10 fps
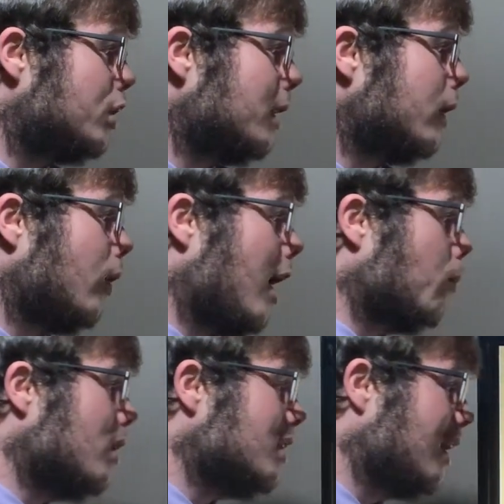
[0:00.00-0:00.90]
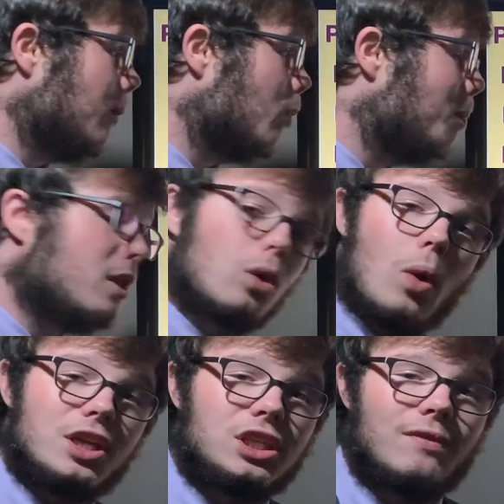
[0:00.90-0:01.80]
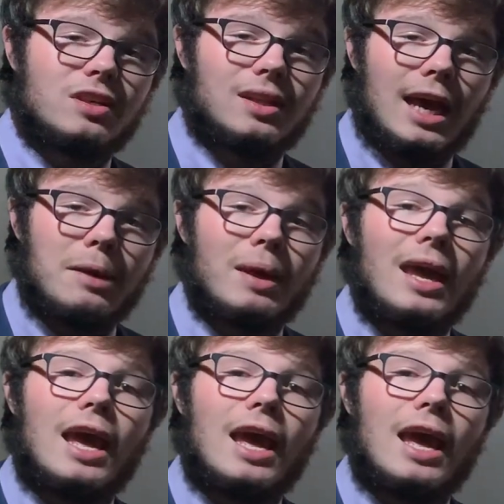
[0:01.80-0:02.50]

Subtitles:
Jalen Graham, once again, would be the question of this lineup